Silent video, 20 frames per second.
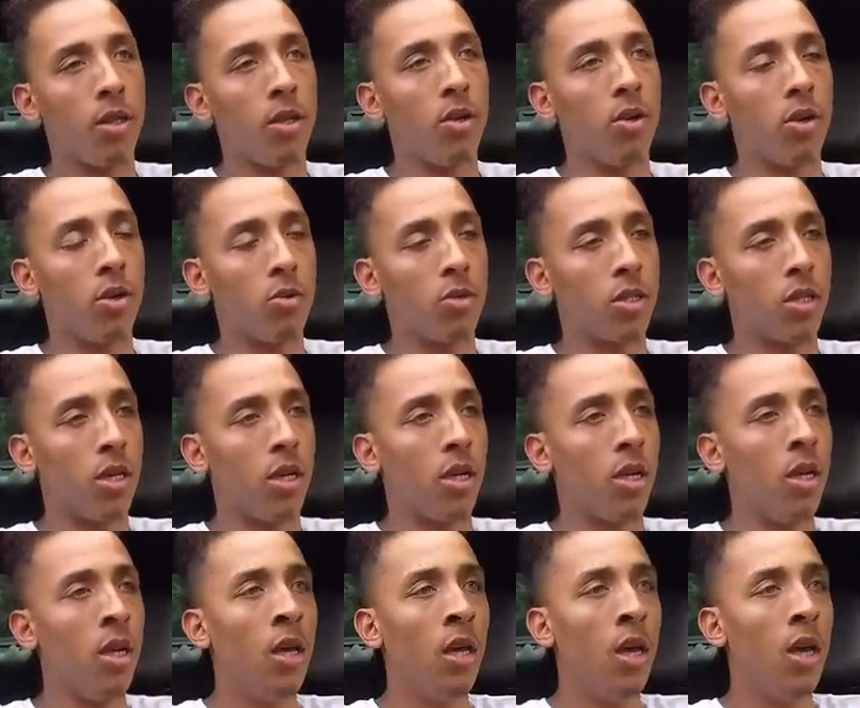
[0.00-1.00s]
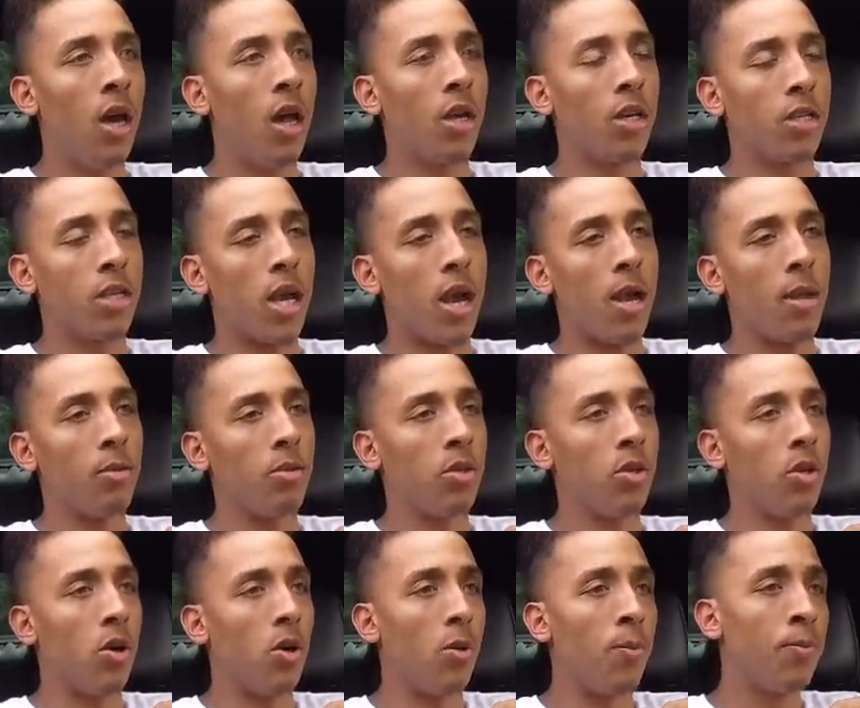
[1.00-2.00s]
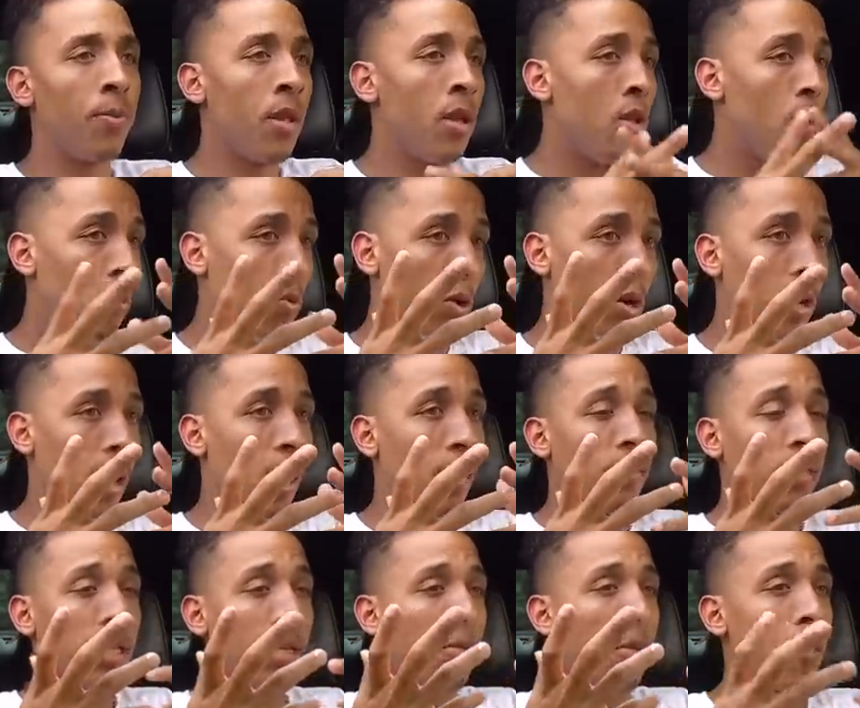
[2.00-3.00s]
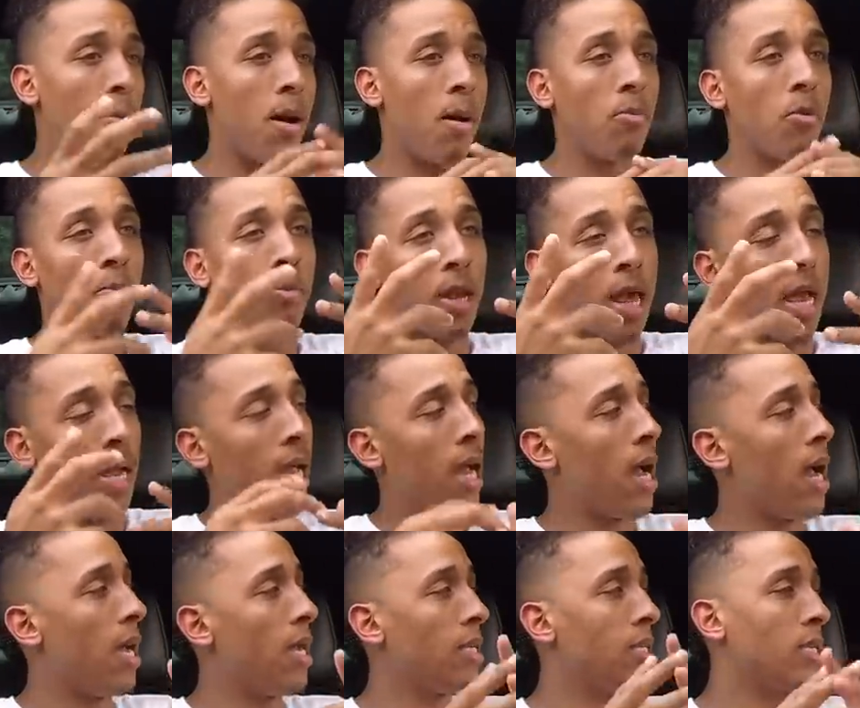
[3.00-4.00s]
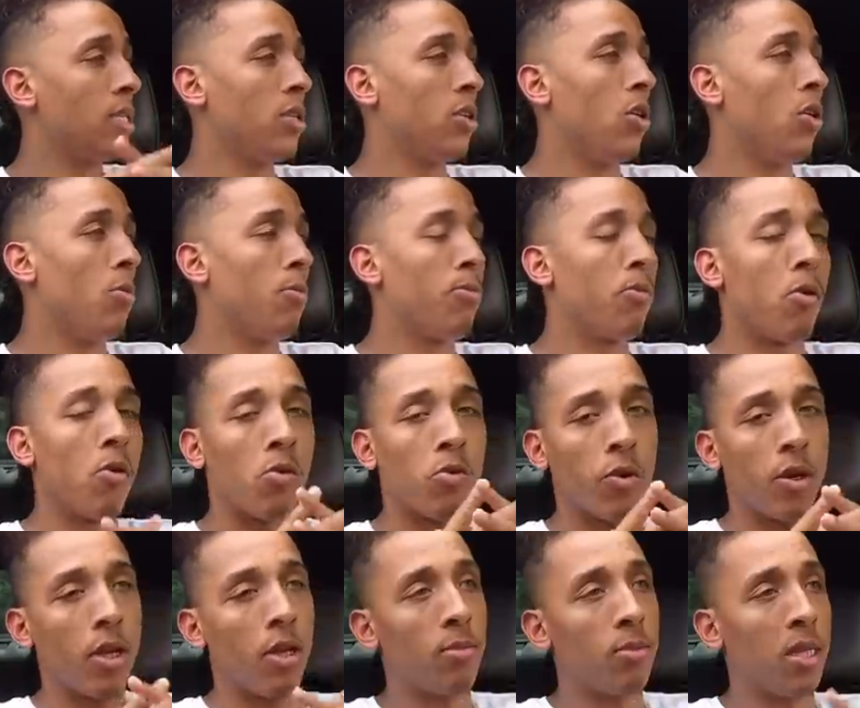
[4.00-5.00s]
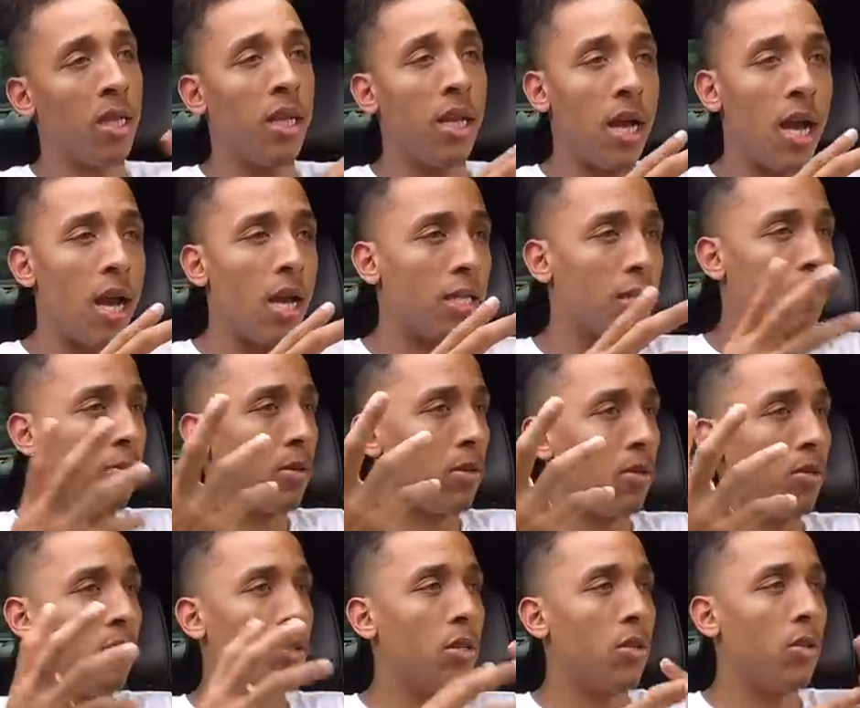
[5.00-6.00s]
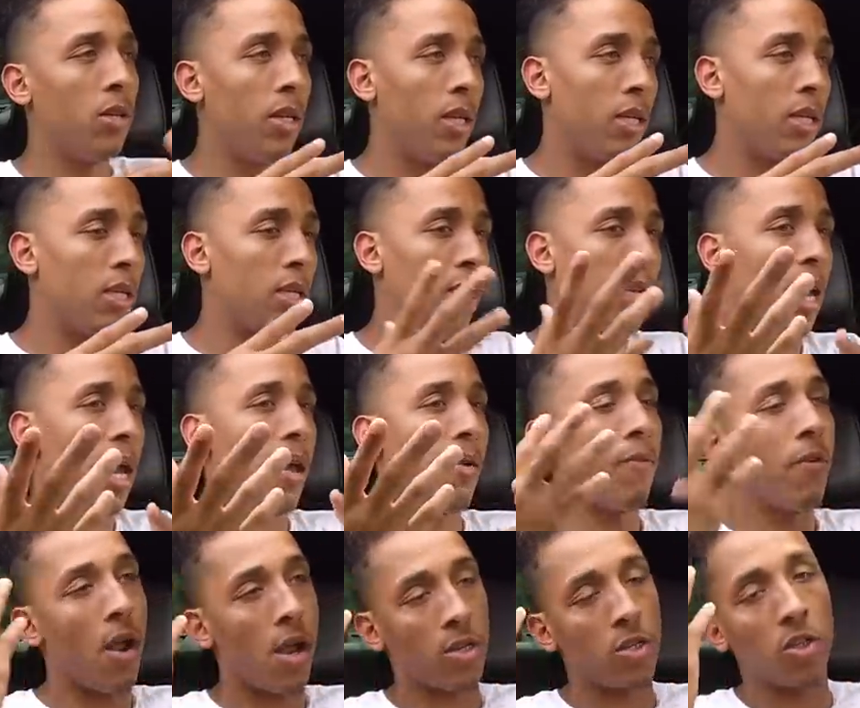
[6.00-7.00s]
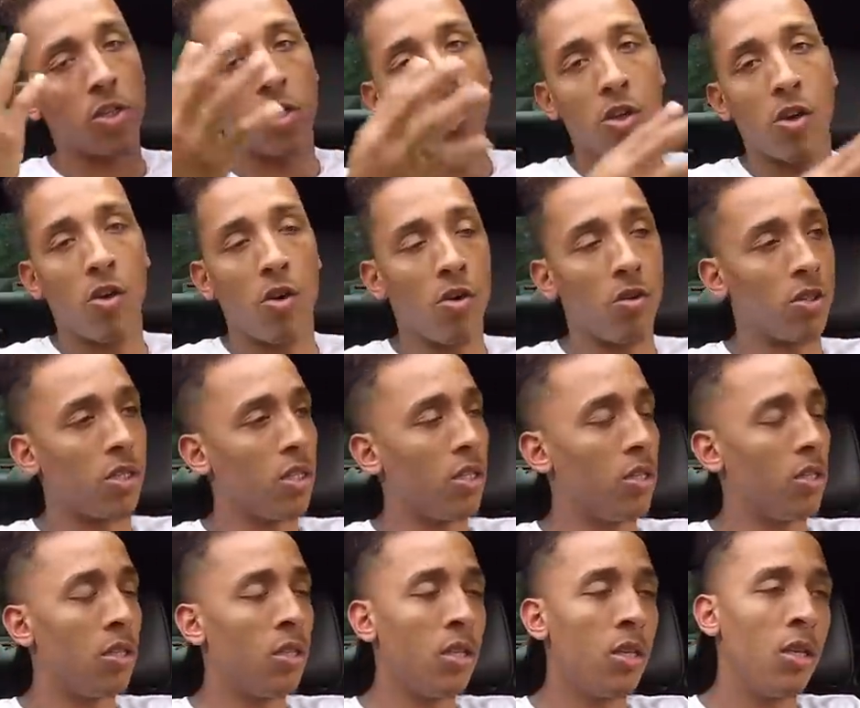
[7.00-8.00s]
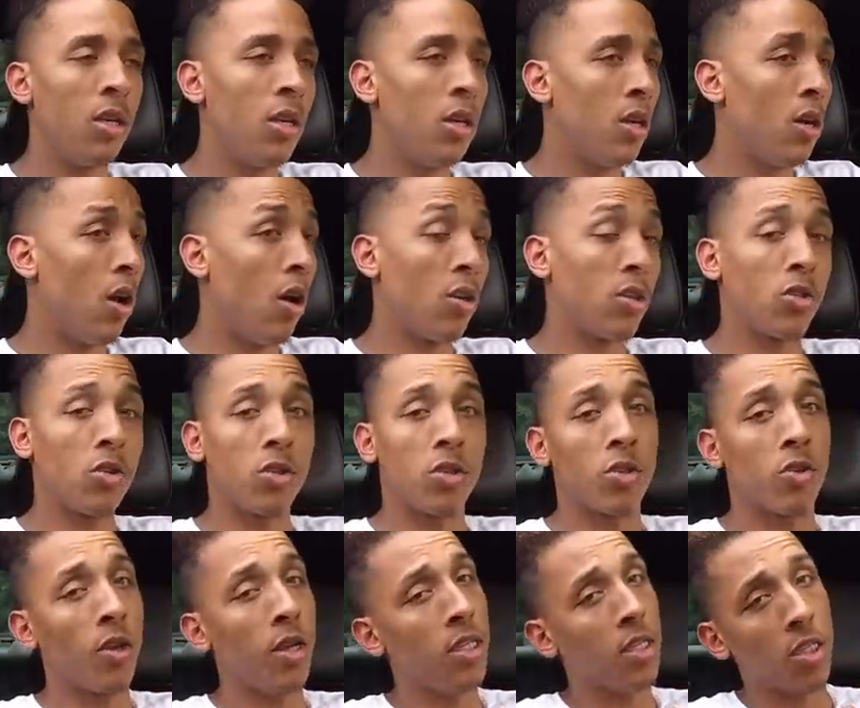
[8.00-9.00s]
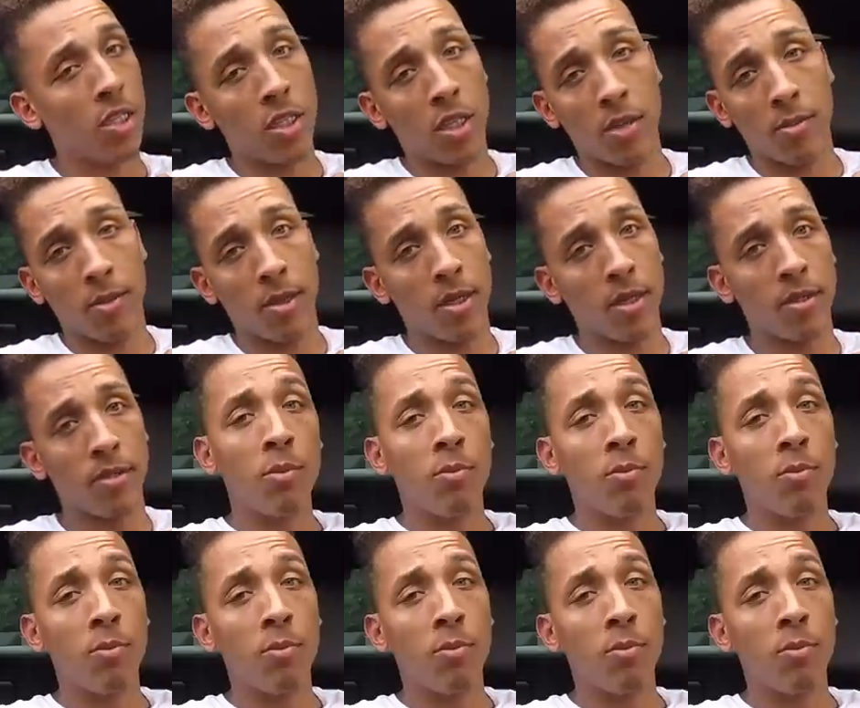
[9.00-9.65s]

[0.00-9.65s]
You know, there was a, uh, other times, you know, where I've seen my mom with black eyes, you know, broke ribs in the hospital, you know, this and that, fractured skulls and all sorts of crazy shit, man.